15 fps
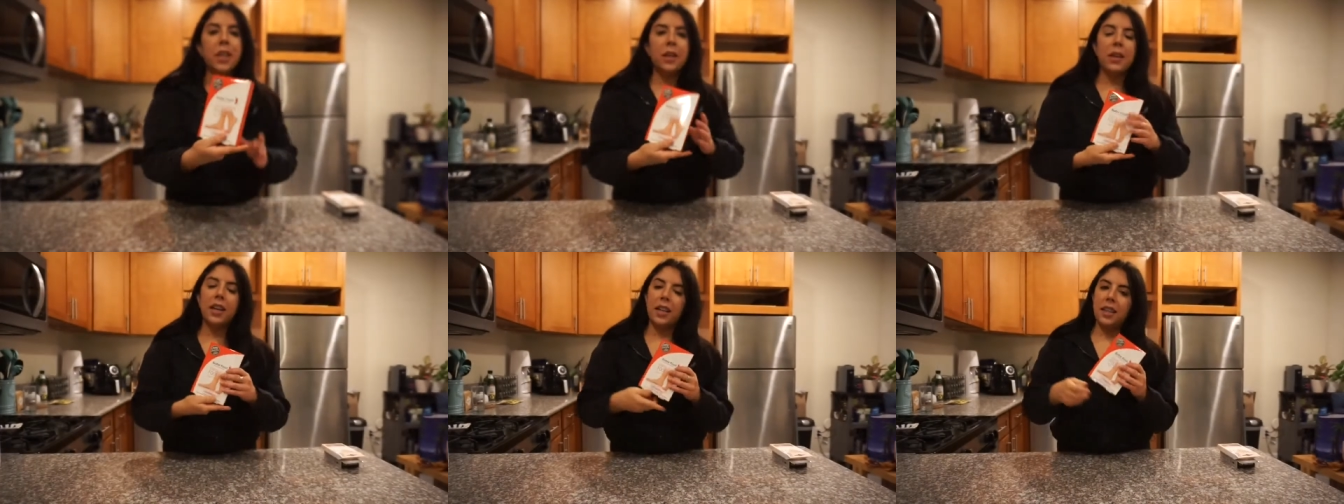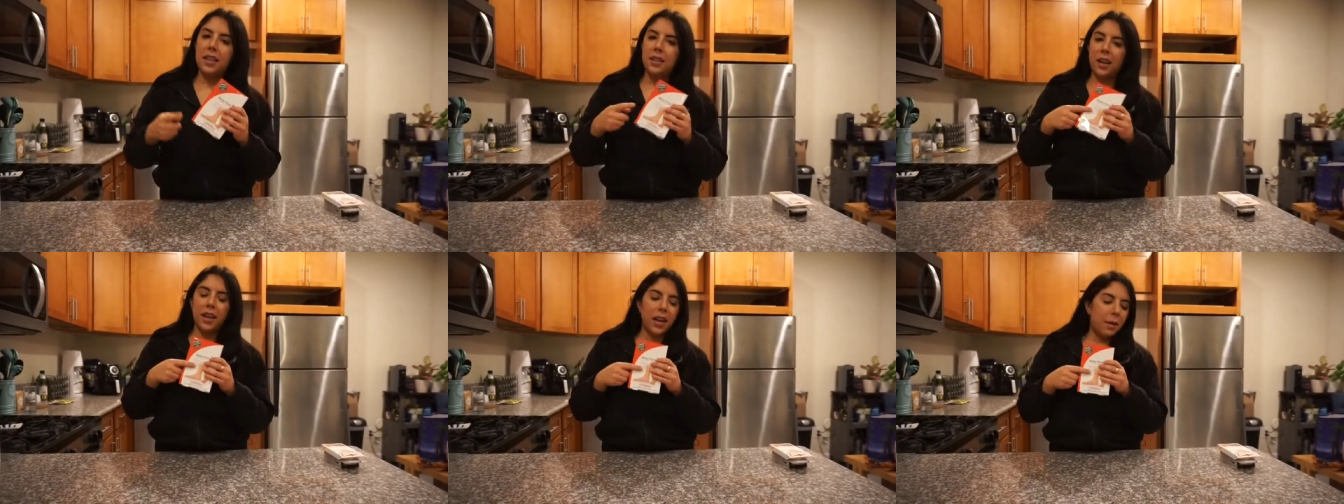you can get
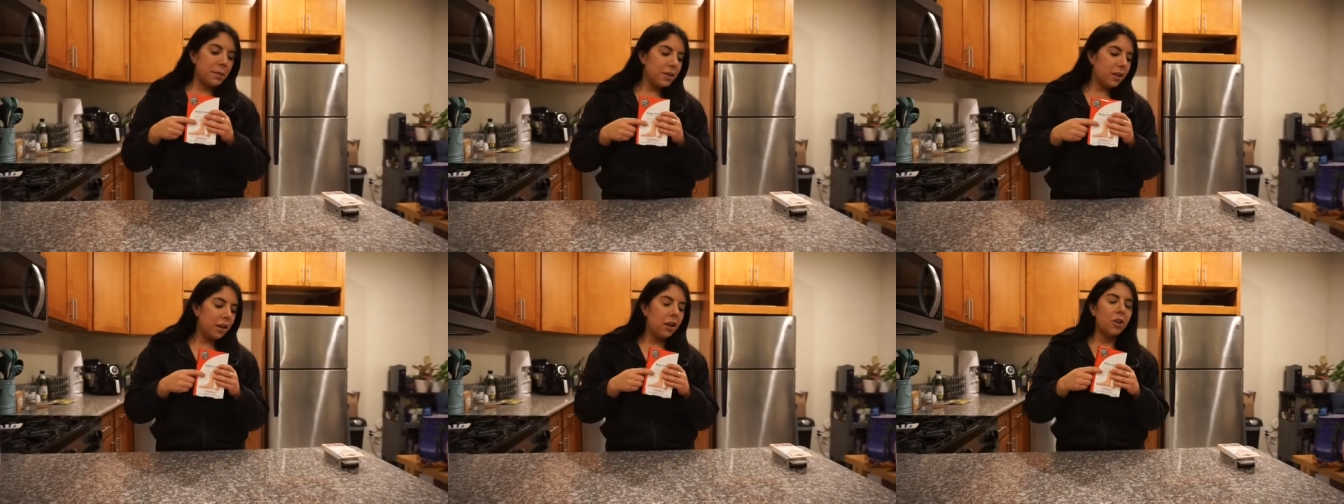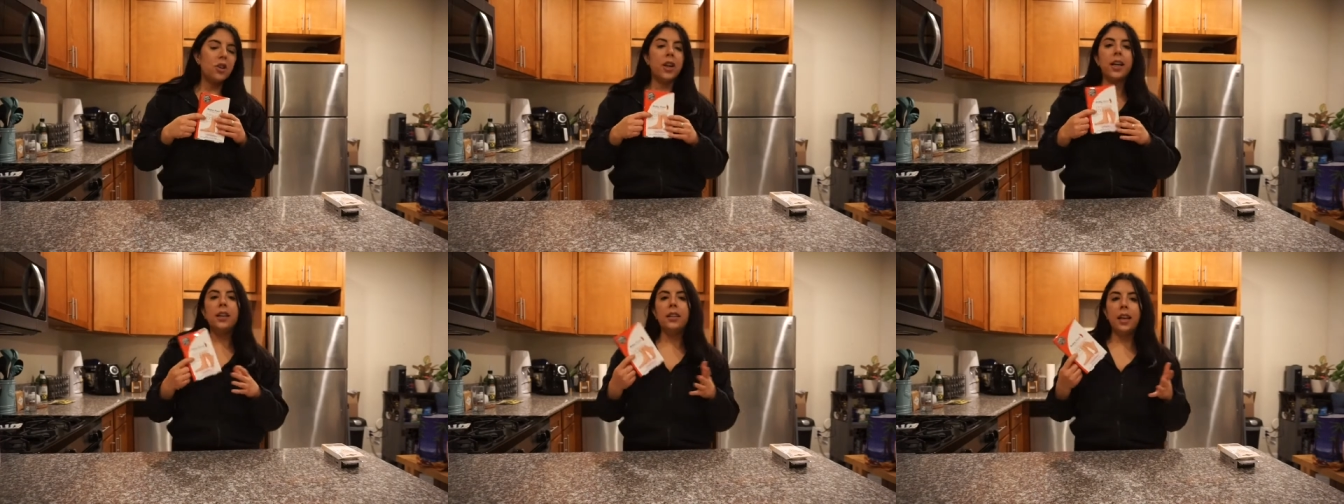these on Amazon. I'll
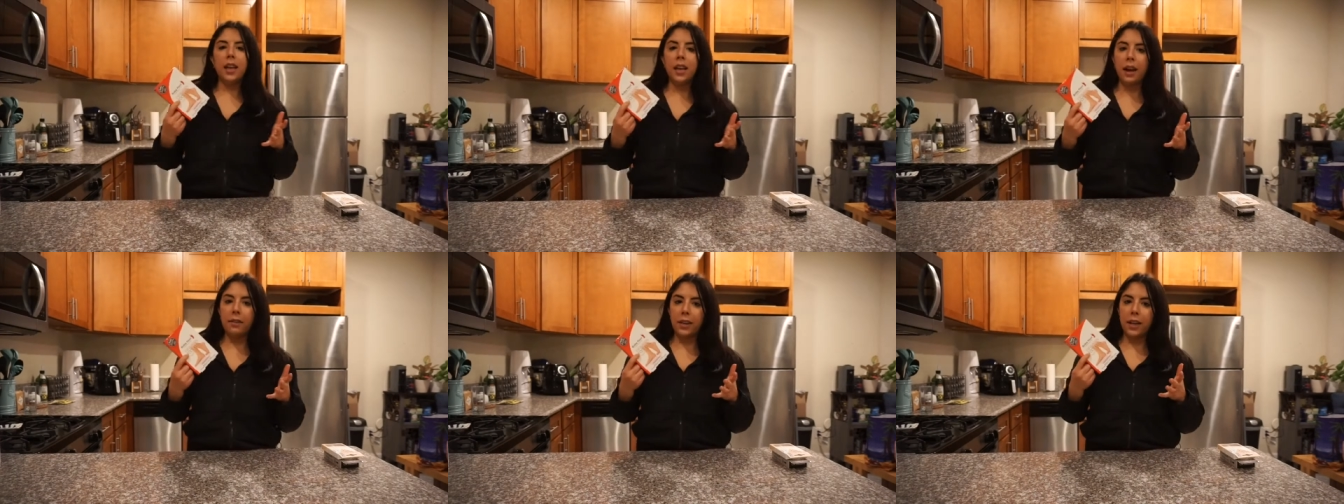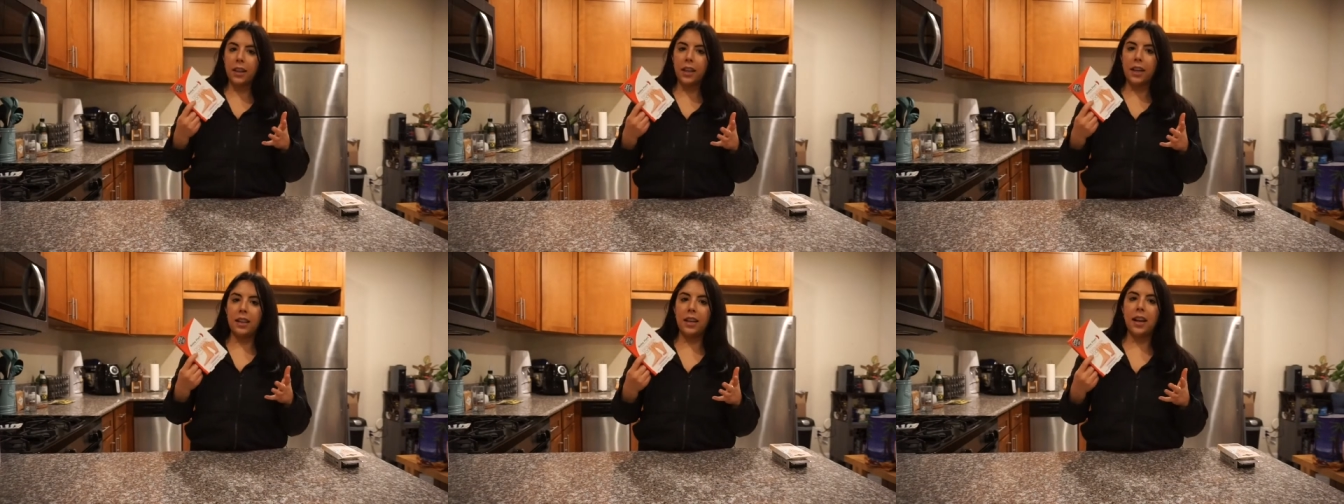try to link
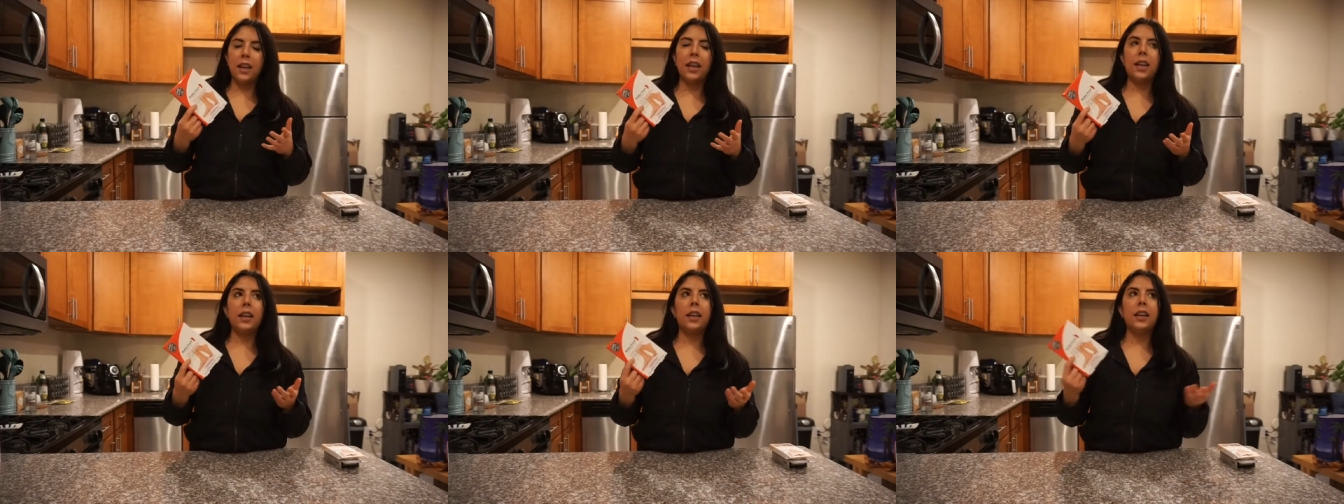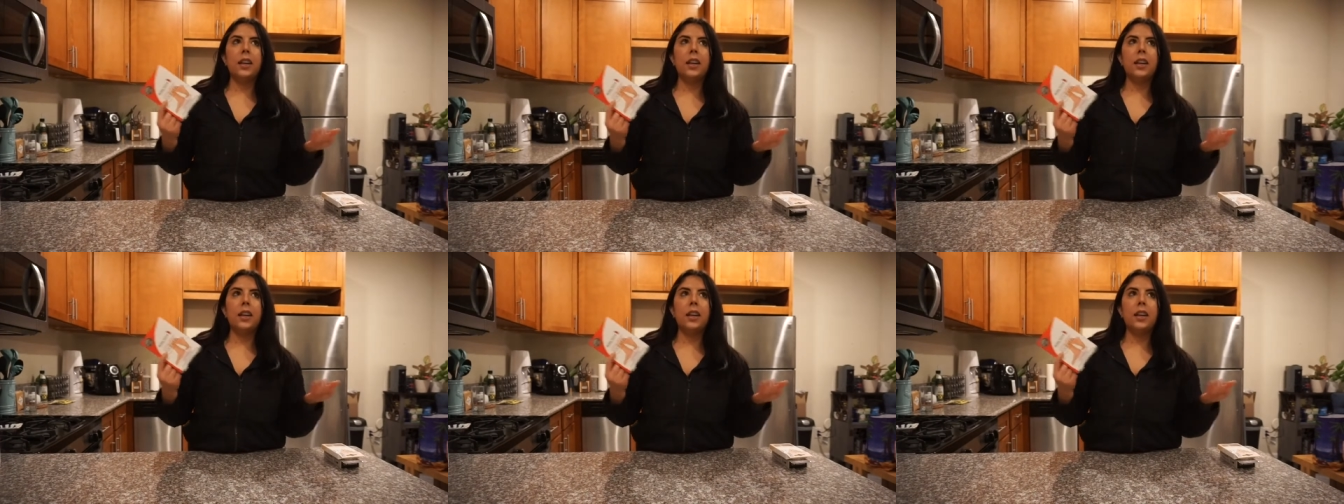everything that I can.